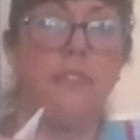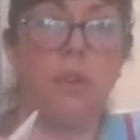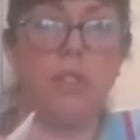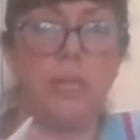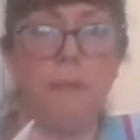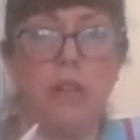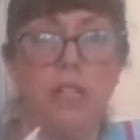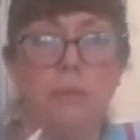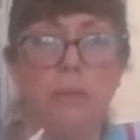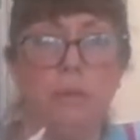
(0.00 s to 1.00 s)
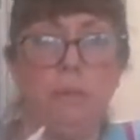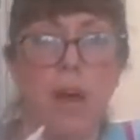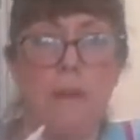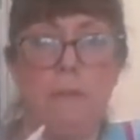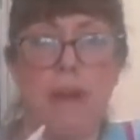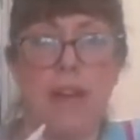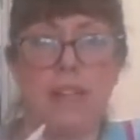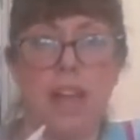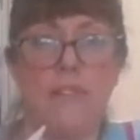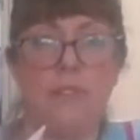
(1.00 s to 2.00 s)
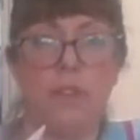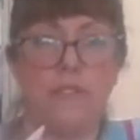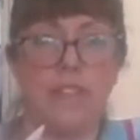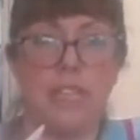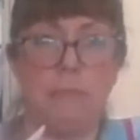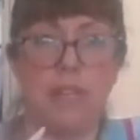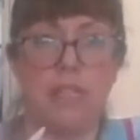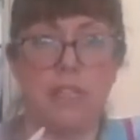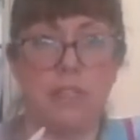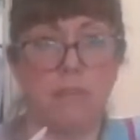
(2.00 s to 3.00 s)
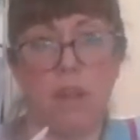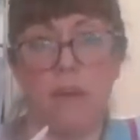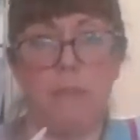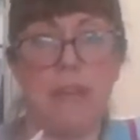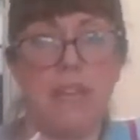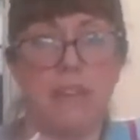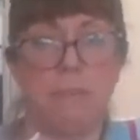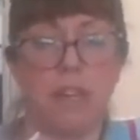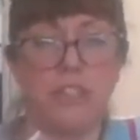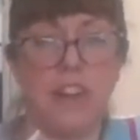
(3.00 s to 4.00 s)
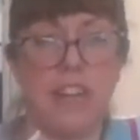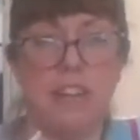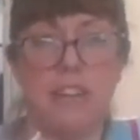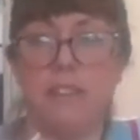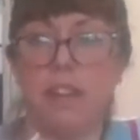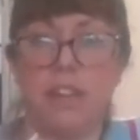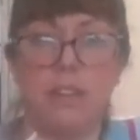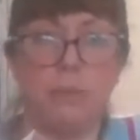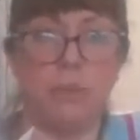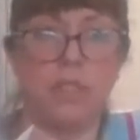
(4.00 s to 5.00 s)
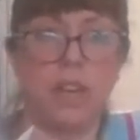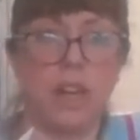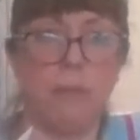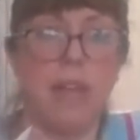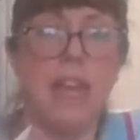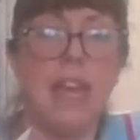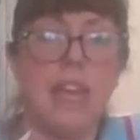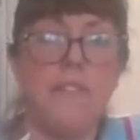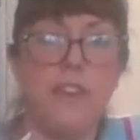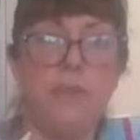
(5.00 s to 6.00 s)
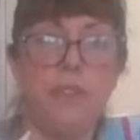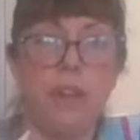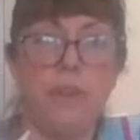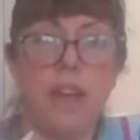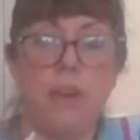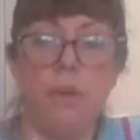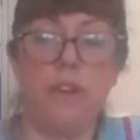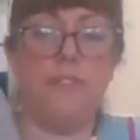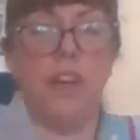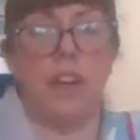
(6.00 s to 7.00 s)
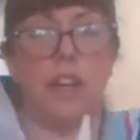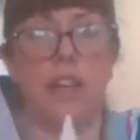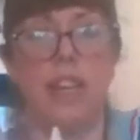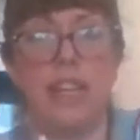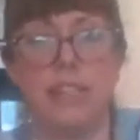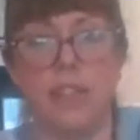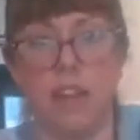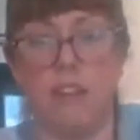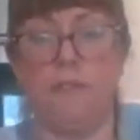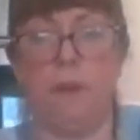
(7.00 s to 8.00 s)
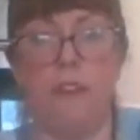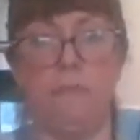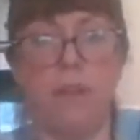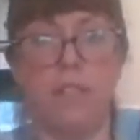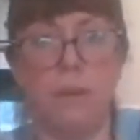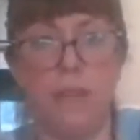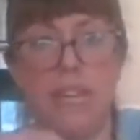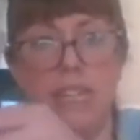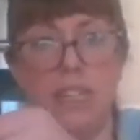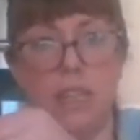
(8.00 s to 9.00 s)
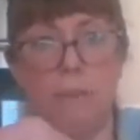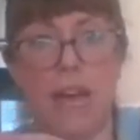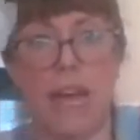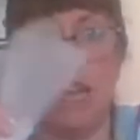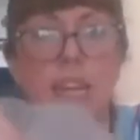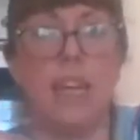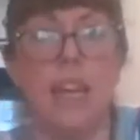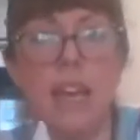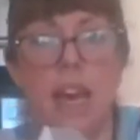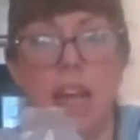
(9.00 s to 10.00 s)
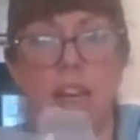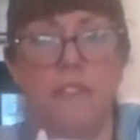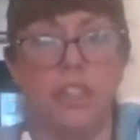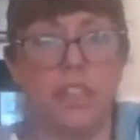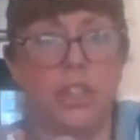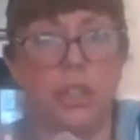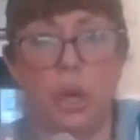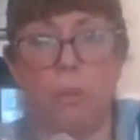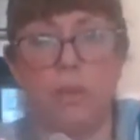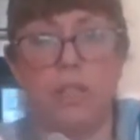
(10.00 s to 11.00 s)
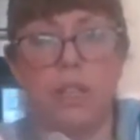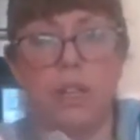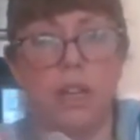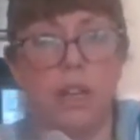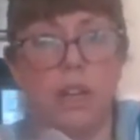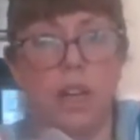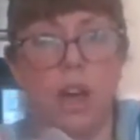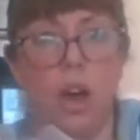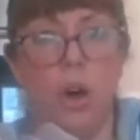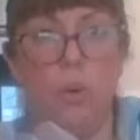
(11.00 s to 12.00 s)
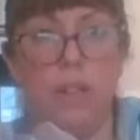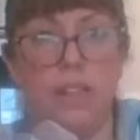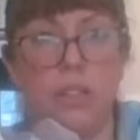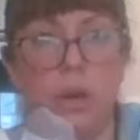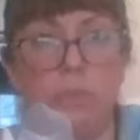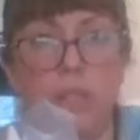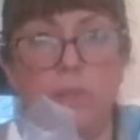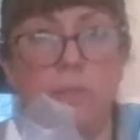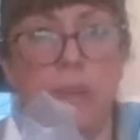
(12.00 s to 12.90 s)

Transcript: I've got disposable piping bags. I have lots of these because I'm a baker by trade and I use them all the time. If you don't, all I've done is I've put some into the bag and I've just chopped a hole in the top, just